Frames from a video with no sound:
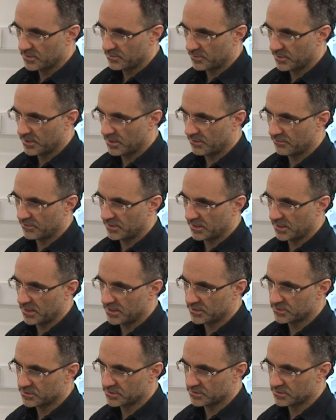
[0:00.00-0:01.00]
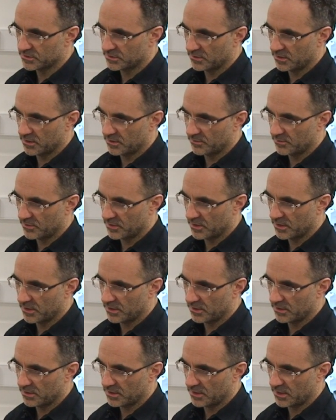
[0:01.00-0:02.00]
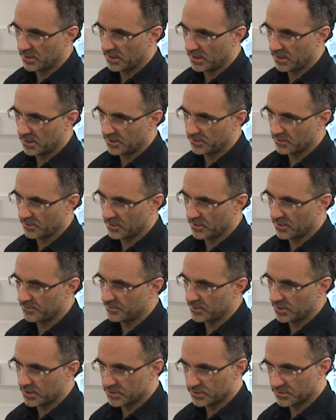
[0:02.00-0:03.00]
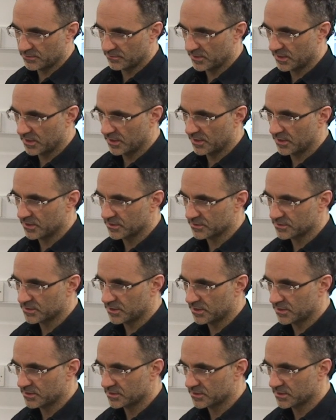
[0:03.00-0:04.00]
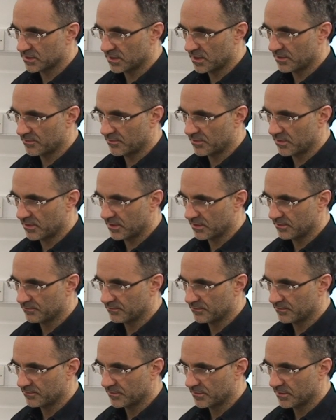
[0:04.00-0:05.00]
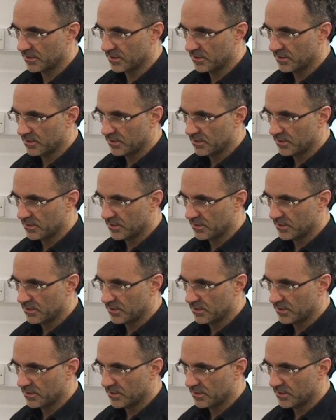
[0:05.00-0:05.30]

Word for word: But everything hinges on the MRI and the combination of the clinical signs and the MRI. Right.